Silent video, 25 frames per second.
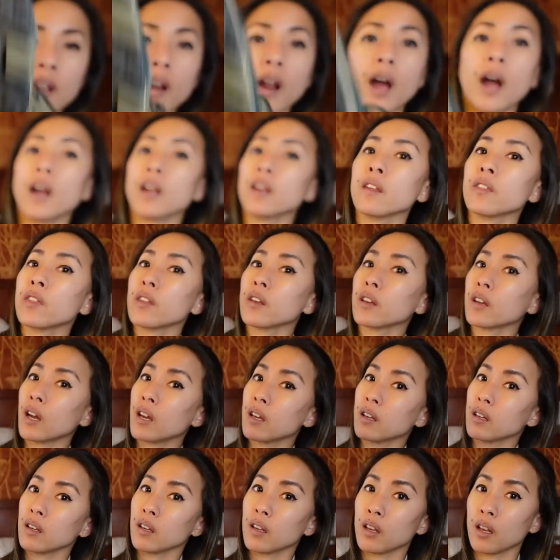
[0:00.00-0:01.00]
and I think I
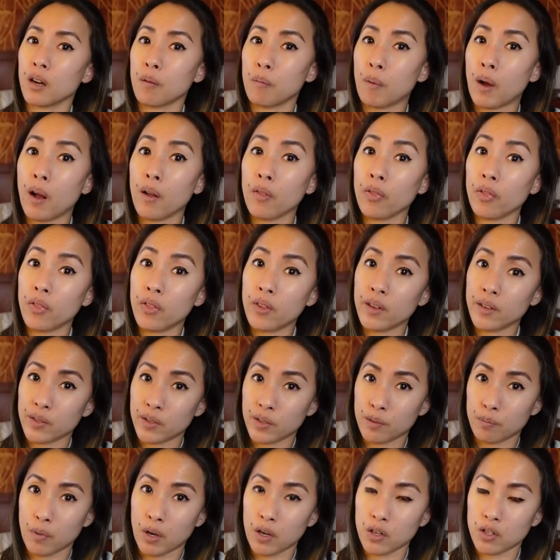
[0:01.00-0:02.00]
can get about
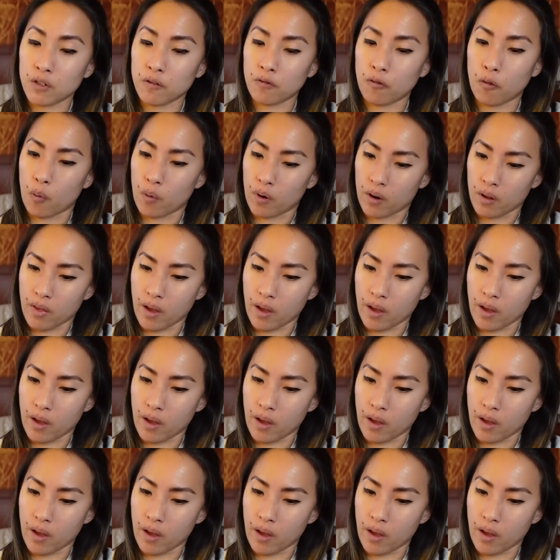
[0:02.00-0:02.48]
this much for